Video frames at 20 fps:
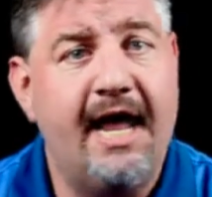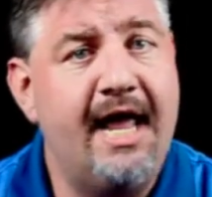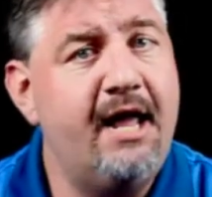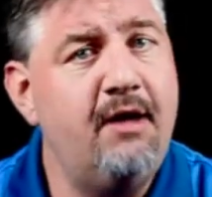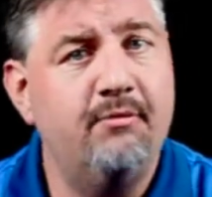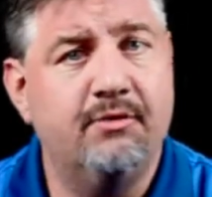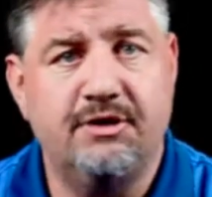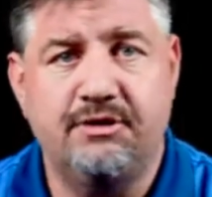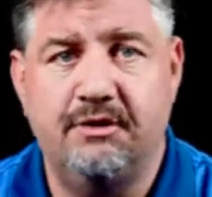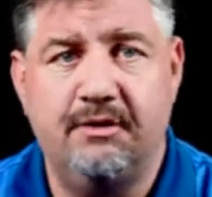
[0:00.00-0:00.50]
he
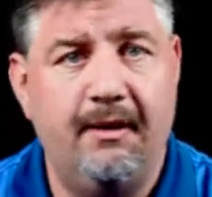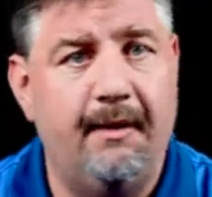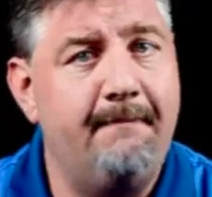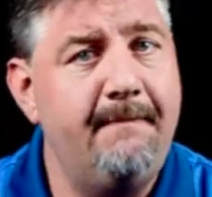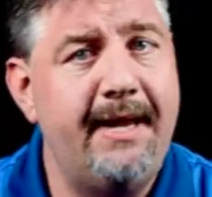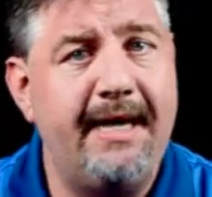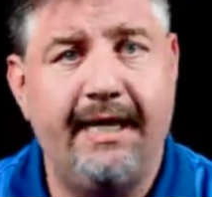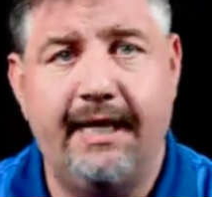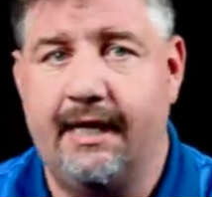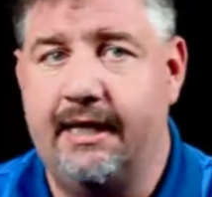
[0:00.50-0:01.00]
was
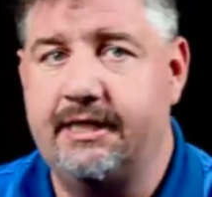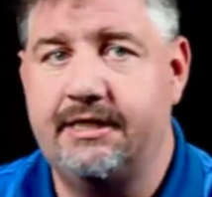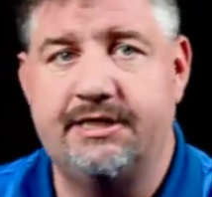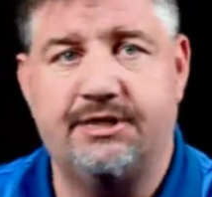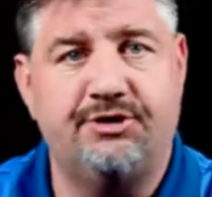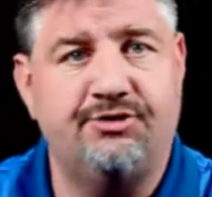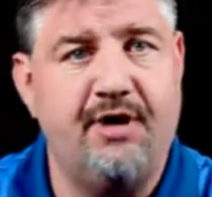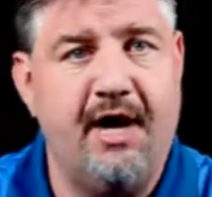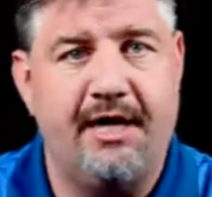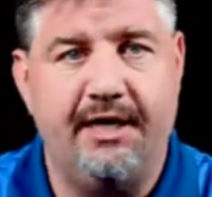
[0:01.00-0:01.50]
immediately
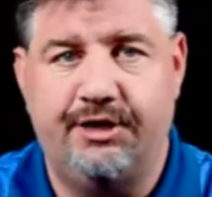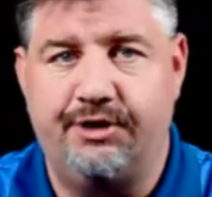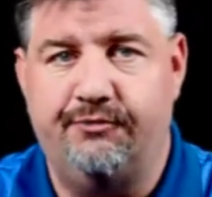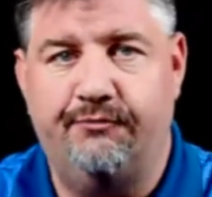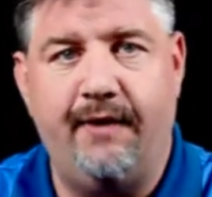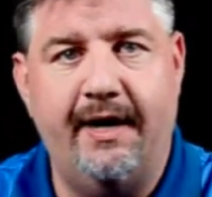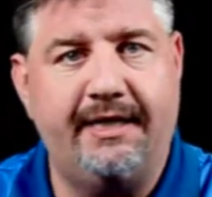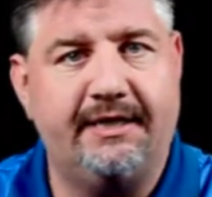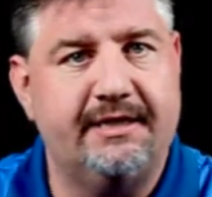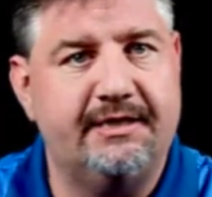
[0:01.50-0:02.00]
just trying to
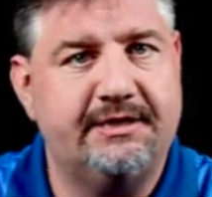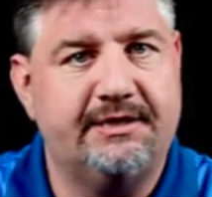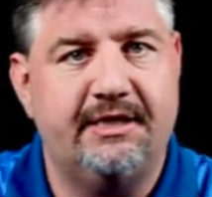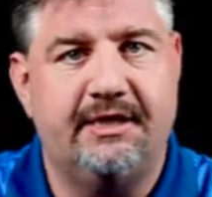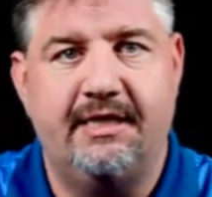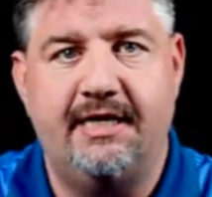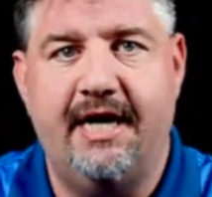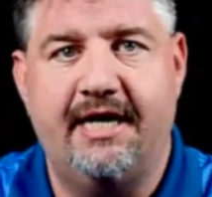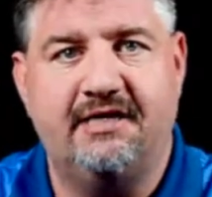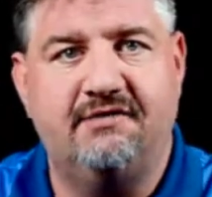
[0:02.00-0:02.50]
direct us to
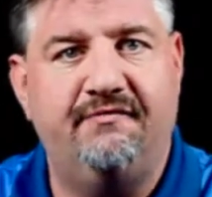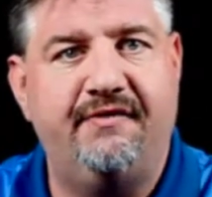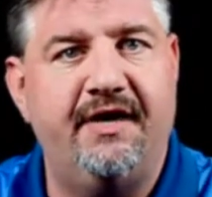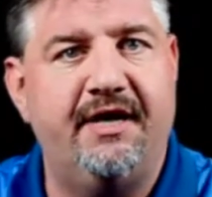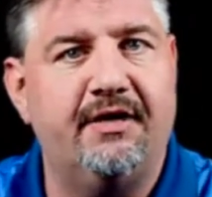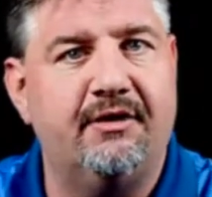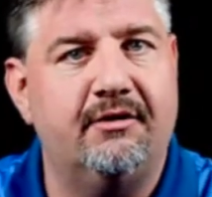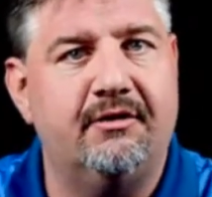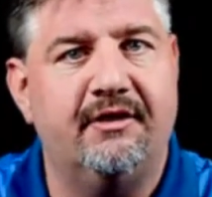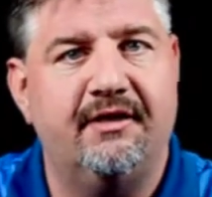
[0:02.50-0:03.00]
the next
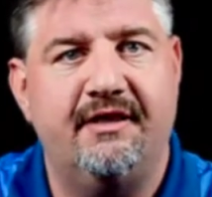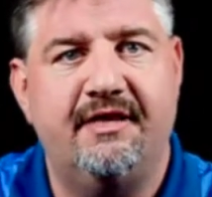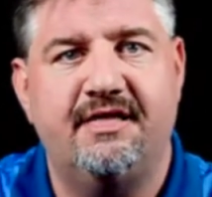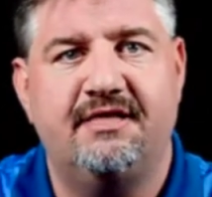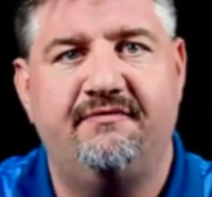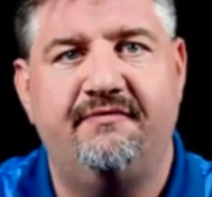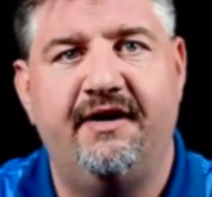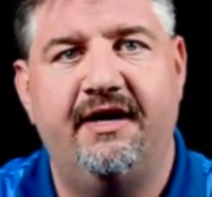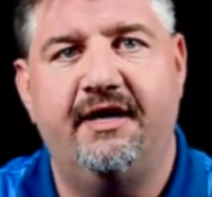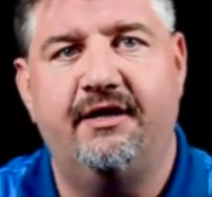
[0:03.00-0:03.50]
vehicle, to
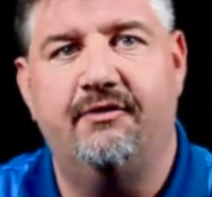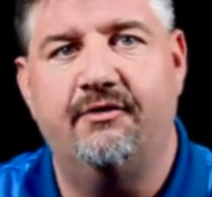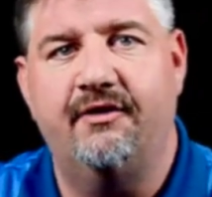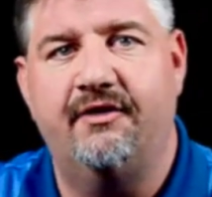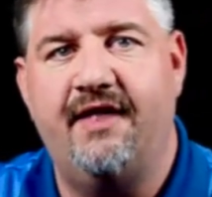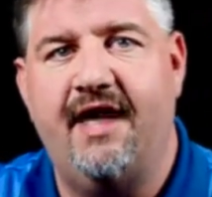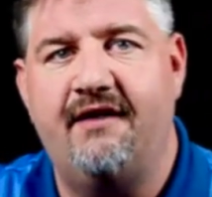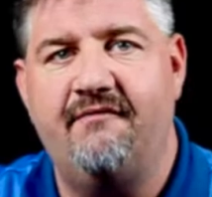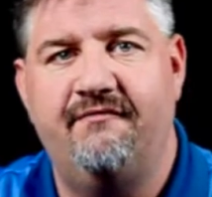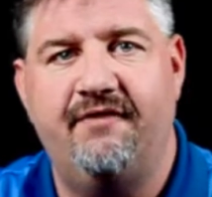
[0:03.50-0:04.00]
this vehicle, to
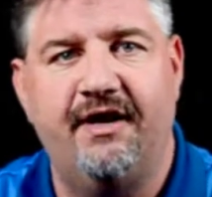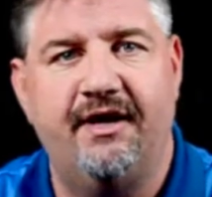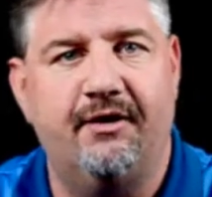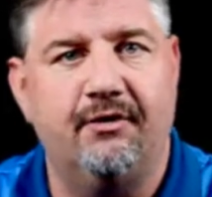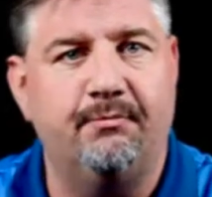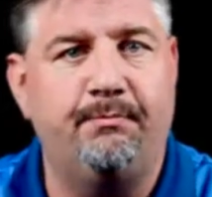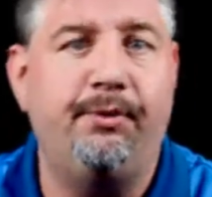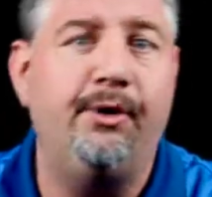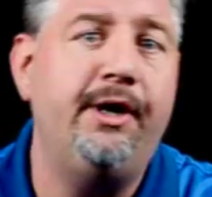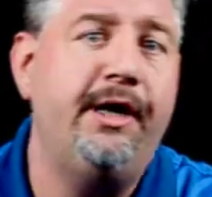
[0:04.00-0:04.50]
that
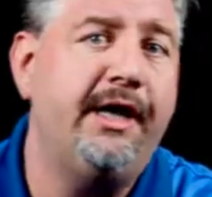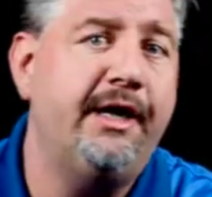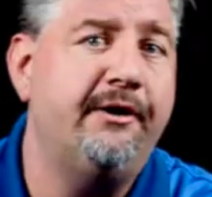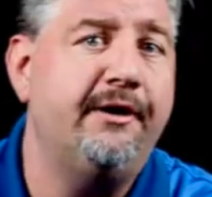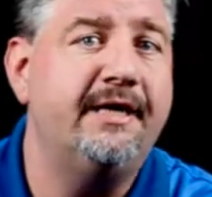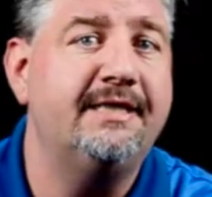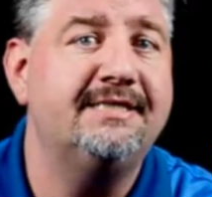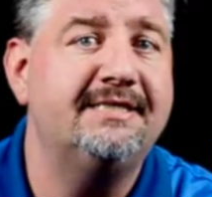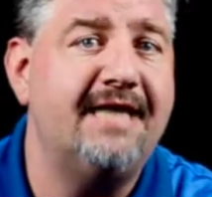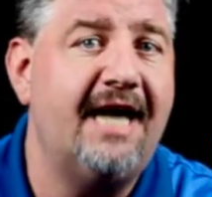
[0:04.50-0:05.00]
vehicle, putting her
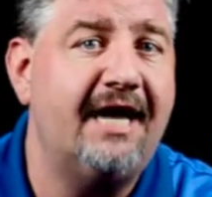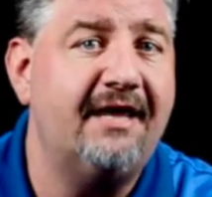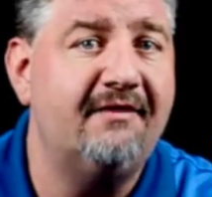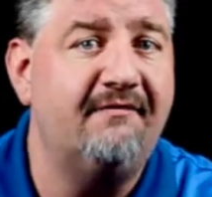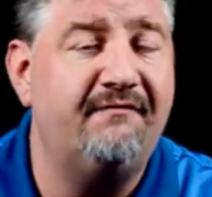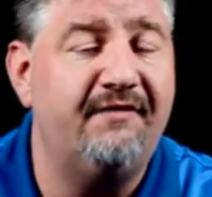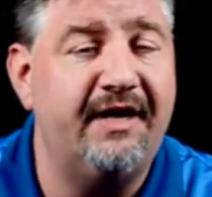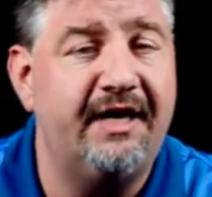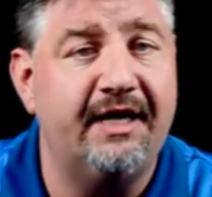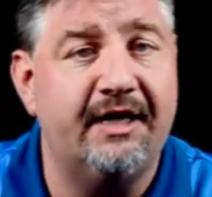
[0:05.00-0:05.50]
inside
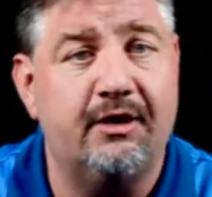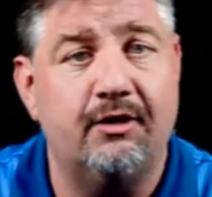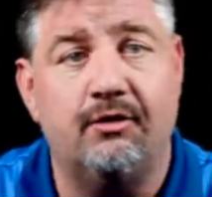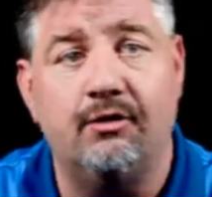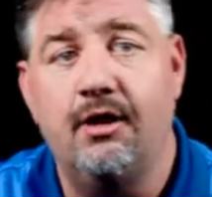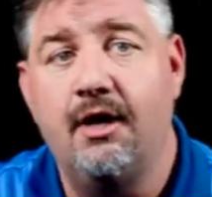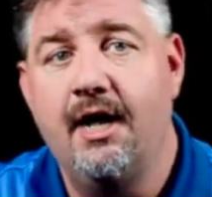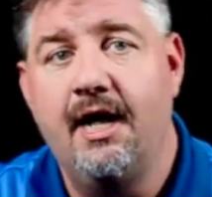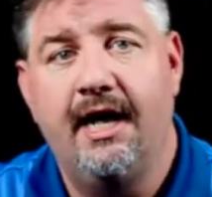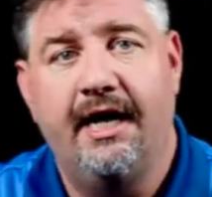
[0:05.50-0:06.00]
the
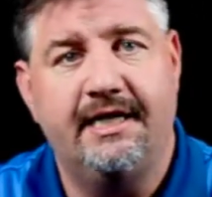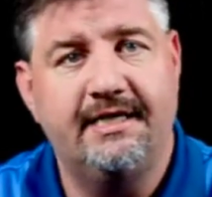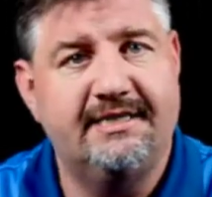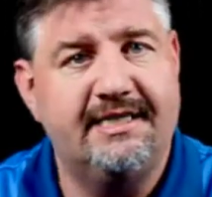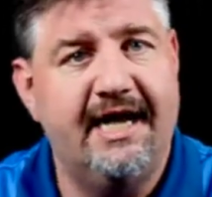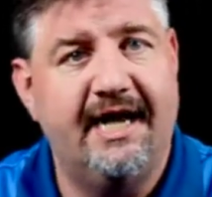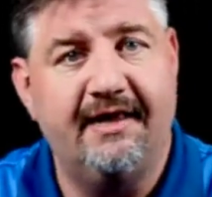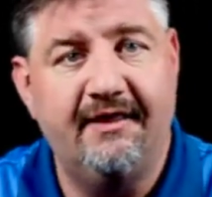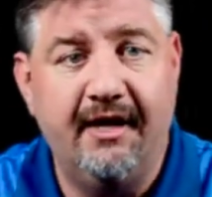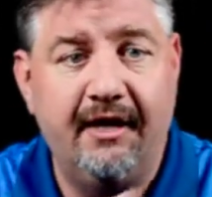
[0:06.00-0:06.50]
vehicle and
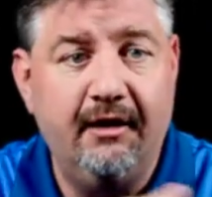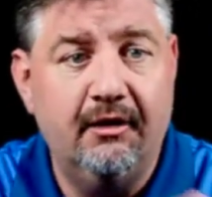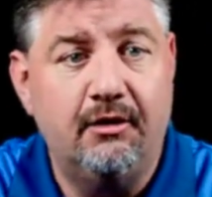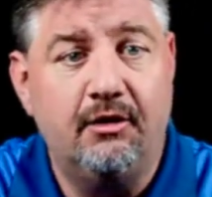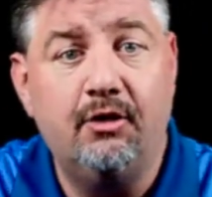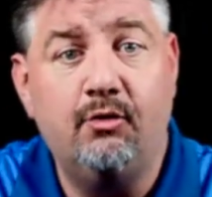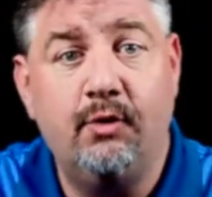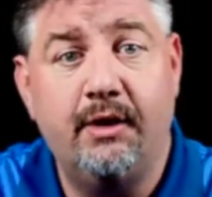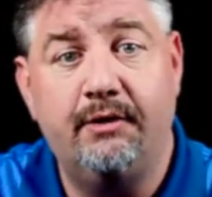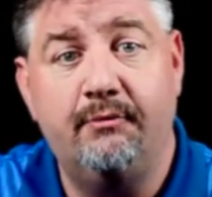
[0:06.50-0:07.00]
saying, here,
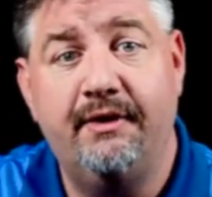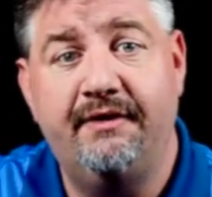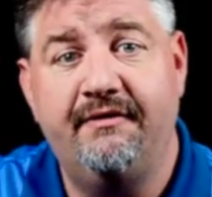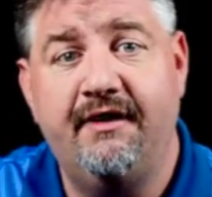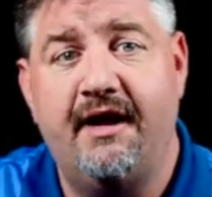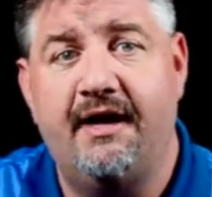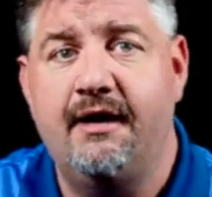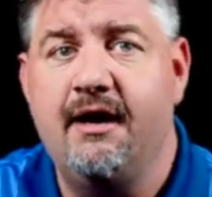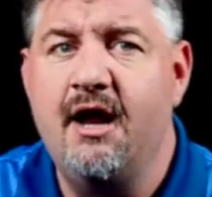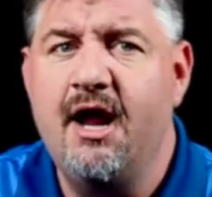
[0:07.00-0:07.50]
look what we've
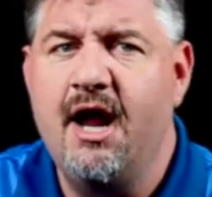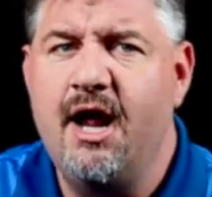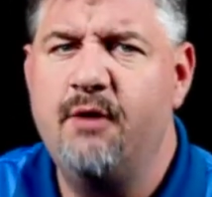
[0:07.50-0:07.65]
done.